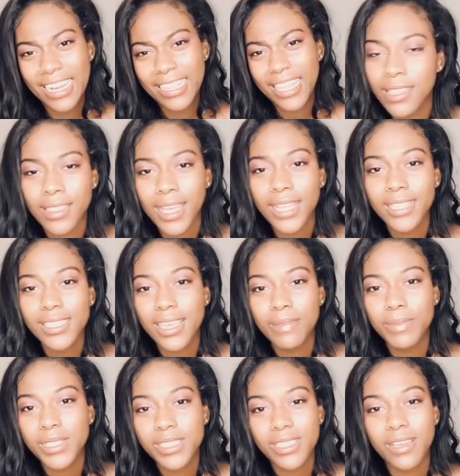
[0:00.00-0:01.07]
Like that
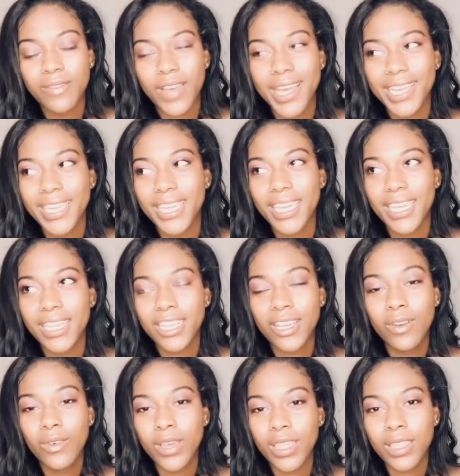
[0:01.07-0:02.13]
type of stuff I can't
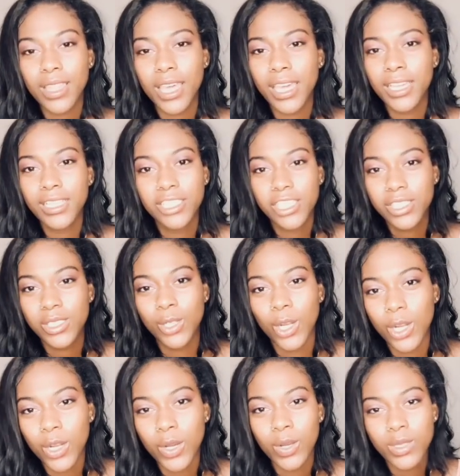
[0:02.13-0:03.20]
deal with. Like just
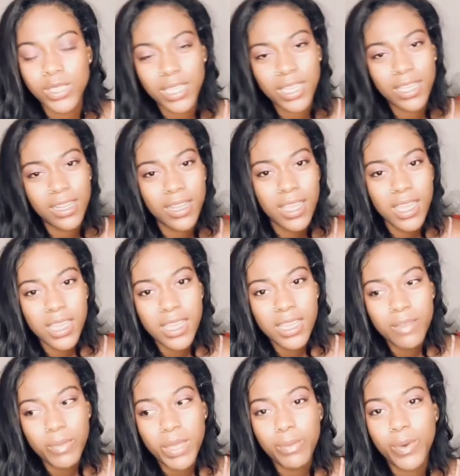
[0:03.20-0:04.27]
girls and
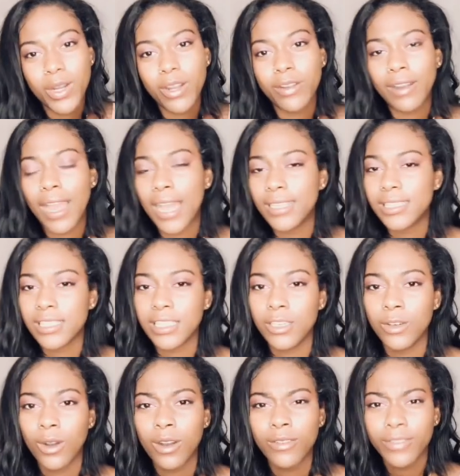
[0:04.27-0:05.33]
people harassing
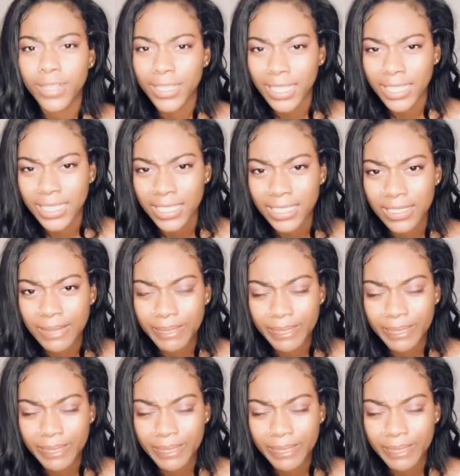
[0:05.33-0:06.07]
you over a nigga.